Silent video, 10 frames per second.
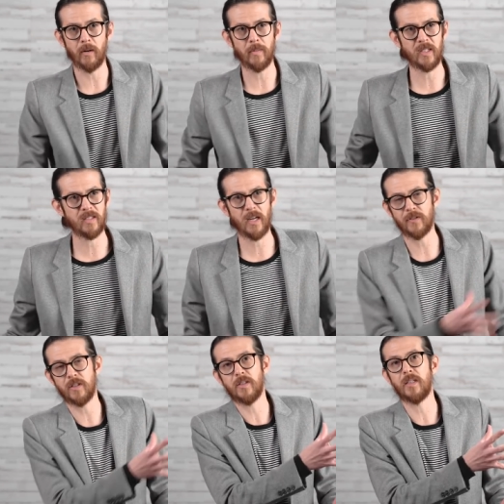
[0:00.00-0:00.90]
will be stuffed
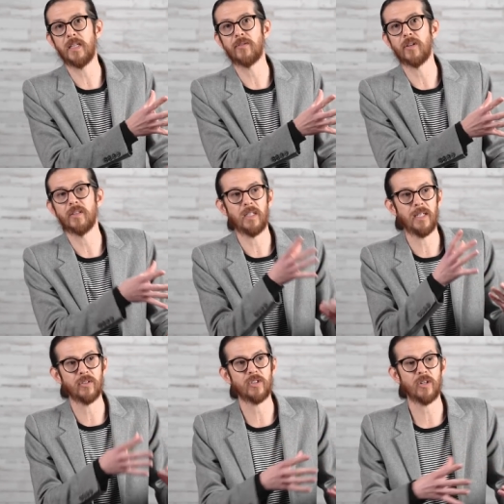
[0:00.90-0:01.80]
into the liver, and the
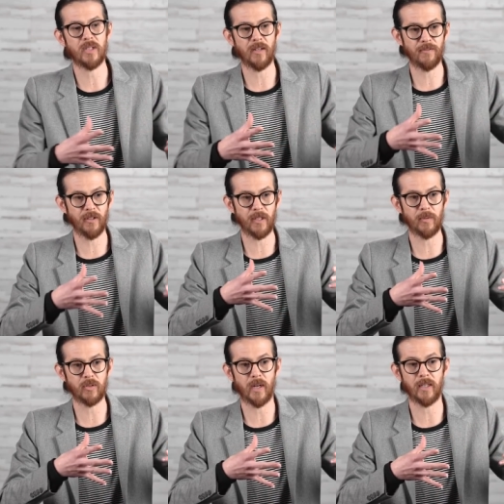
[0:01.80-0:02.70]
liver starts to get filled up
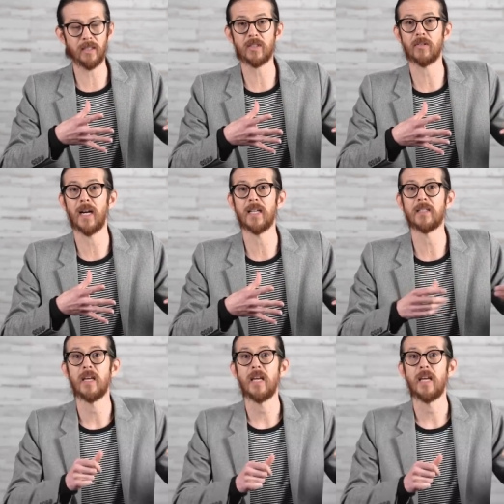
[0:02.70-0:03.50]
with triglycerides,